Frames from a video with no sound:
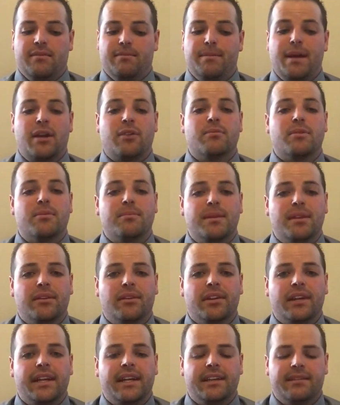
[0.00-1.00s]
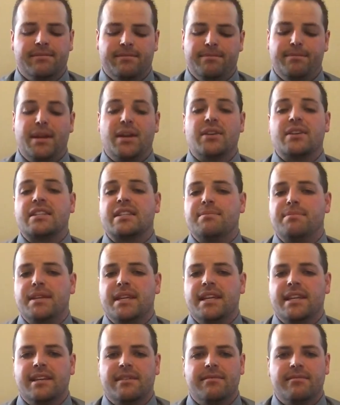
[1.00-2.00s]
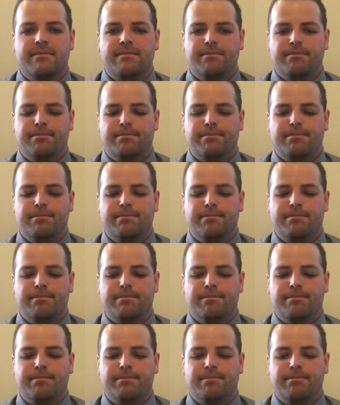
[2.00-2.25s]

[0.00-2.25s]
better mobility, better speed,